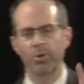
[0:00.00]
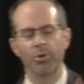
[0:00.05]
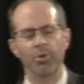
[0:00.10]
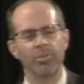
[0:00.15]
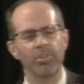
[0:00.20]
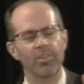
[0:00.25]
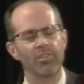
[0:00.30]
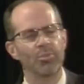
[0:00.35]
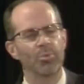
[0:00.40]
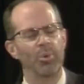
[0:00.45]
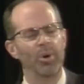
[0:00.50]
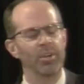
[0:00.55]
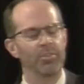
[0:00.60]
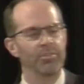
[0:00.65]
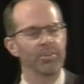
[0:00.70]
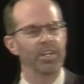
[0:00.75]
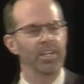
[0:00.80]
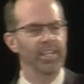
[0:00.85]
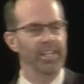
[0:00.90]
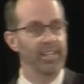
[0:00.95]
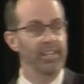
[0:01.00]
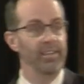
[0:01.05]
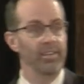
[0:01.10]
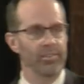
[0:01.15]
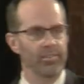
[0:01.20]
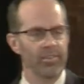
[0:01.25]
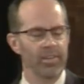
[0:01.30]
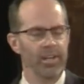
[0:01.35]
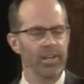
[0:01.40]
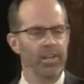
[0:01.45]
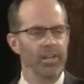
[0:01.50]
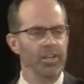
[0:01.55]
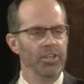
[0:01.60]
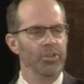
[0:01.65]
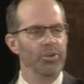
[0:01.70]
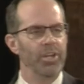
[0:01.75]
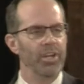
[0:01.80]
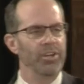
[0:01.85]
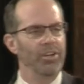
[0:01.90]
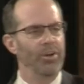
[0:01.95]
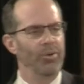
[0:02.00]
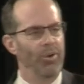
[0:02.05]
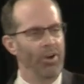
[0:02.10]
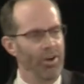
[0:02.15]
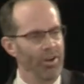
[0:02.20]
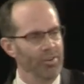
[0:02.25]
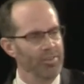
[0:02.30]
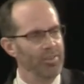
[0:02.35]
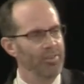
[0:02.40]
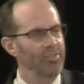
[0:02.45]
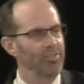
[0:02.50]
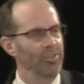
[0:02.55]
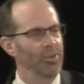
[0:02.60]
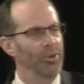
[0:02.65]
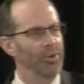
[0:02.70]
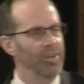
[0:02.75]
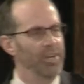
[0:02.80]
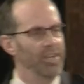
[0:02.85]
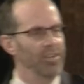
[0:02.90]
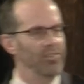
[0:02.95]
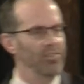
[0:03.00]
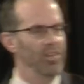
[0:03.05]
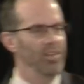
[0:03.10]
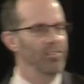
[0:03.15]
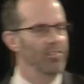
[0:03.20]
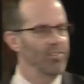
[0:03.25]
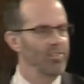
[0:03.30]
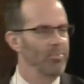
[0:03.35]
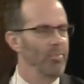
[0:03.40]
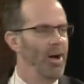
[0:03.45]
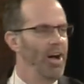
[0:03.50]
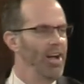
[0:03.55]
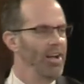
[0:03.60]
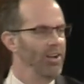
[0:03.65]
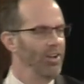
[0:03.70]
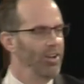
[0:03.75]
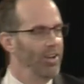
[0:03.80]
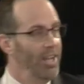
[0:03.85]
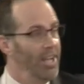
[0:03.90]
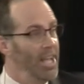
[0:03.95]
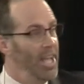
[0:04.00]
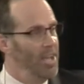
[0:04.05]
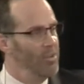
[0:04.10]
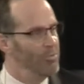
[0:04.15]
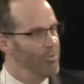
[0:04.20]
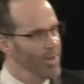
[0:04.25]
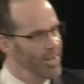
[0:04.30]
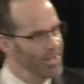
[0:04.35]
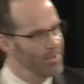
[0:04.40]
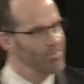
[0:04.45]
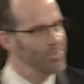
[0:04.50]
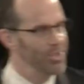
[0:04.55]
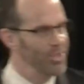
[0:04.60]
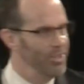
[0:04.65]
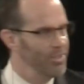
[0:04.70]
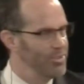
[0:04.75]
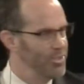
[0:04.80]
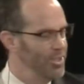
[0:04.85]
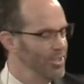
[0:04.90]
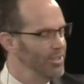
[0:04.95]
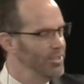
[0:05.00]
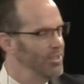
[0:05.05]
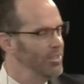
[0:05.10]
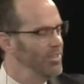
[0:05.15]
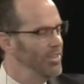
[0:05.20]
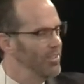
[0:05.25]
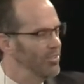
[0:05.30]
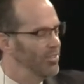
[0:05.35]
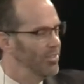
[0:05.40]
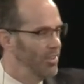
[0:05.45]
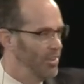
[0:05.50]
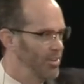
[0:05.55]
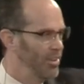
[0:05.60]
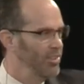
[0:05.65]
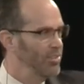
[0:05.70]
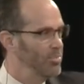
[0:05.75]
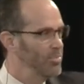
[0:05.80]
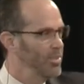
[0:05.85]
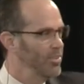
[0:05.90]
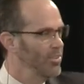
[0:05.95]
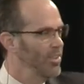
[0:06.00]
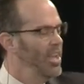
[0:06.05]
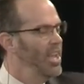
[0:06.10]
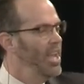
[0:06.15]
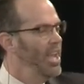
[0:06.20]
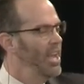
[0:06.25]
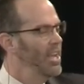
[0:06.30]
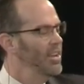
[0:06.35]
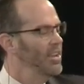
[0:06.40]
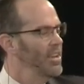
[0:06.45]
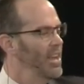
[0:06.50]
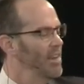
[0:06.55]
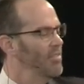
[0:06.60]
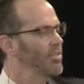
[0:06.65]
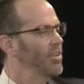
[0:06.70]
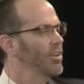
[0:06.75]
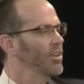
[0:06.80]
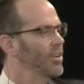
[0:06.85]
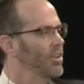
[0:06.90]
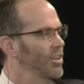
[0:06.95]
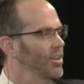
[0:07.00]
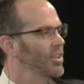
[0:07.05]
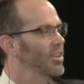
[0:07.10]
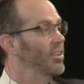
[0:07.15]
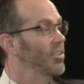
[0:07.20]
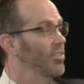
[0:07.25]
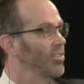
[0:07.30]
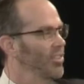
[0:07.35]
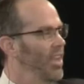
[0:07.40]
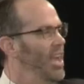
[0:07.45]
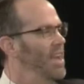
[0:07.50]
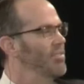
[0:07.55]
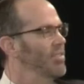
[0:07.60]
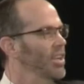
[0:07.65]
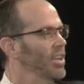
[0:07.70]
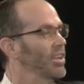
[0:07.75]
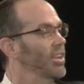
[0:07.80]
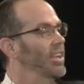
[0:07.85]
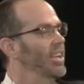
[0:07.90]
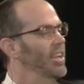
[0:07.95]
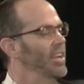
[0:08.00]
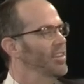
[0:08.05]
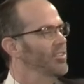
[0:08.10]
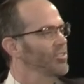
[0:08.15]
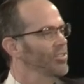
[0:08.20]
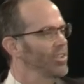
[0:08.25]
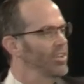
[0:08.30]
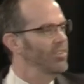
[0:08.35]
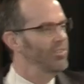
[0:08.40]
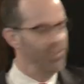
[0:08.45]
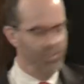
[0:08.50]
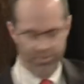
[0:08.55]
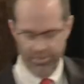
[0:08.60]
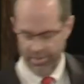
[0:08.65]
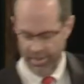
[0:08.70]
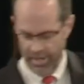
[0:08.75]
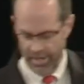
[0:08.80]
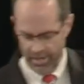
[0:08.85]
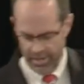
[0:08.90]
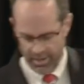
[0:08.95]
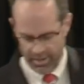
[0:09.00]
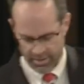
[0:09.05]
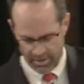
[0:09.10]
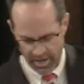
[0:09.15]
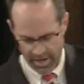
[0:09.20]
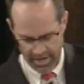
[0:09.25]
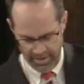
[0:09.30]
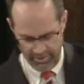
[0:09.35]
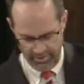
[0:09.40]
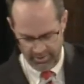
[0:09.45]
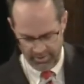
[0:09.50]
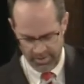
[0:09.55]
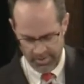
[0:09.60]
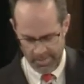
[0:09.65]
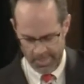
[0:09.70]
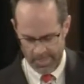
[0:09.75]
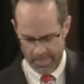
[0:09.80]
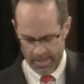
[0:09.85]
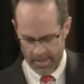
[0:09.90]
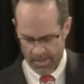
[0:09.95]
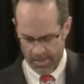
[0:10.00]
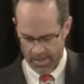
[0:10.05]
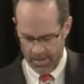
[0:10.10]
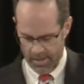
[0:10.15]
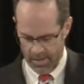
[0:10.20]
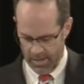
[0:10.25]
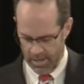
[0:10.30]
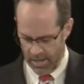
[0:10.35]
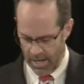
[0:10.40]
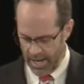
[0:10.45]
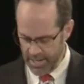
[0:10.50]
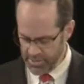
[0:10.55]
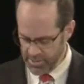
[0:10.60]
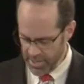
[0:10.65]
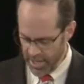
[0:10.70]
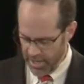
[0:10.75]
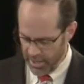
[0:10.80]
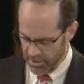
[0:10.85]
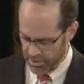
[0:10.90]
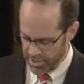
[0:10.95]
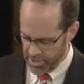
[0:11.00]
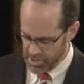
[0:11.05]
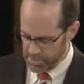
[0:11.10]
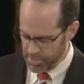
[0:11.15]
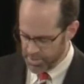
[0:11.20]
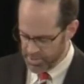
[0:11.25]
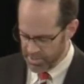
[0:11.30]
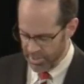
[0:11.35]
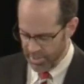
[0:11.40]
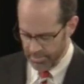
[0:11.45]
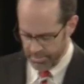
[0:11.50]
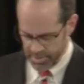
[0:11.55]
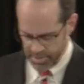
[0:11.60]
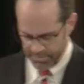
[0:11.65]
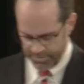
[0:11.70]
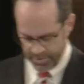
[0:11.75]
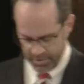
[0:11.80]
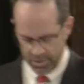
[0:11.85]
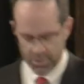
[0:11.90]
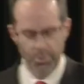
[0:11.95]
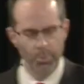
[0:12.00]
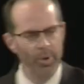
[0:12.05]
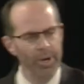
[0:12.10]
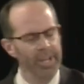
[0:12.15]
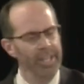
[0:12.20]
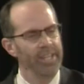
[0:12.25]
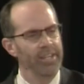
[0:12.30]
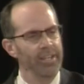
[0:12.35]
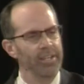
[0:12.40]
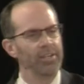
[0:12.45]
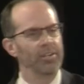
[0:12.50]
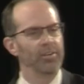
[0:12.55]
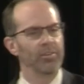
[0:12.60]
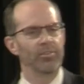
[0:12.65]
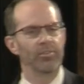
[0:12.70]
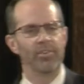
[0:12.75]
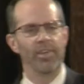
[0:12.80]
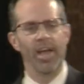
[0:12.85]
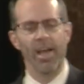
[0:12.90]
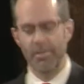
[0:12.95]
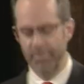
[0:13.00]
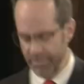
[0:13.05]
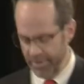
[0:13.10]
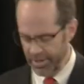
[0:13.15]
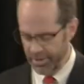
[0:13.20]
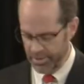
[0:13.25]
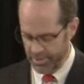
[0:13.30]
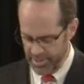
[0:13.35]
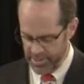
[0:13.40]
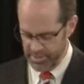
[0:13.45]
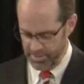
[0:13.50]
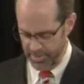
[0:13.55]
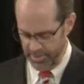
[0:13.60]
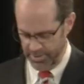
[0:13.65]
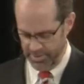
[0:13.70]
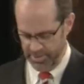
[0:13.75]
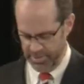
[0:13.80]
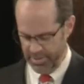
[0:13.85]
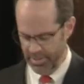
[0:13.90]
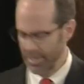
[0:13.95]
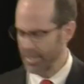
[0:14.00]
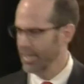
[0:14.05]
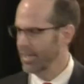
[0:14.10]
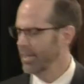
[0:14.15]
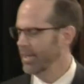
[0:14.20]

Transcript: who this one really is. You can know all the stories and smile and read them to your children this Christmas and never look savingly at Jesus Christ. I sang Christmas hymns for 20 years every Christmas,